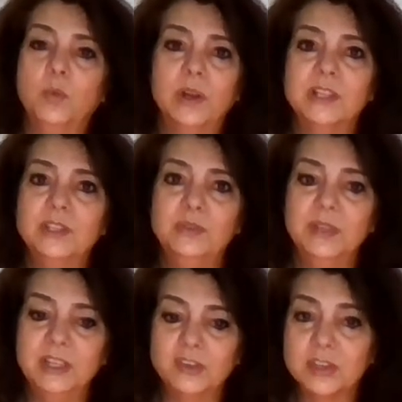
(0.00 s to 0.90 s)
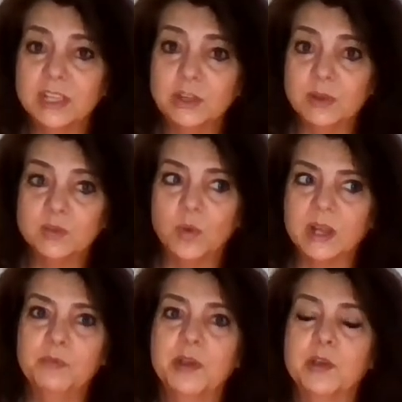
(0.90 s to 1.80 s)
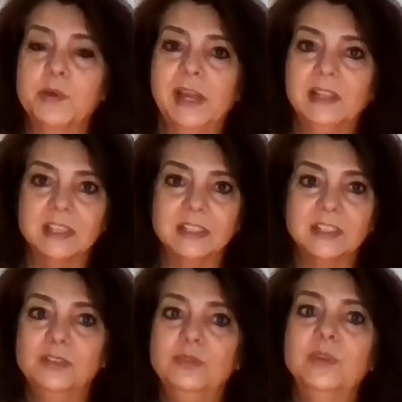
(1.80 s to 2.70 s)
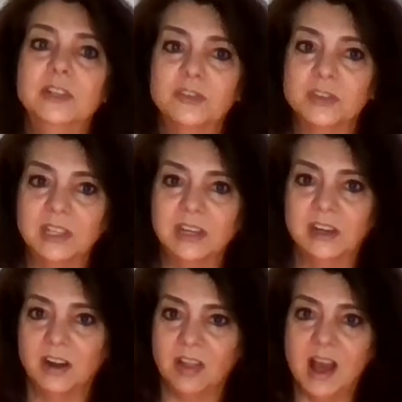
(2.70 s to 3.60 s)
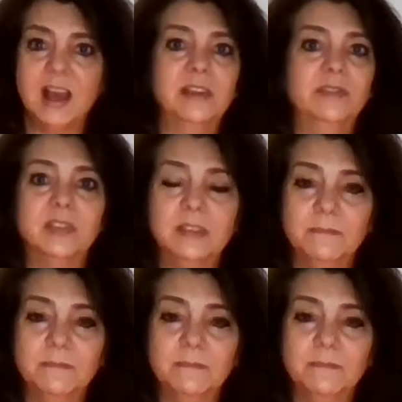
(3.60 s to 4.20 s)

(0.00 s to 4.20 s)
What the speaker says: What is new and interesting to us, and what can we create that's new and interesting in our lives?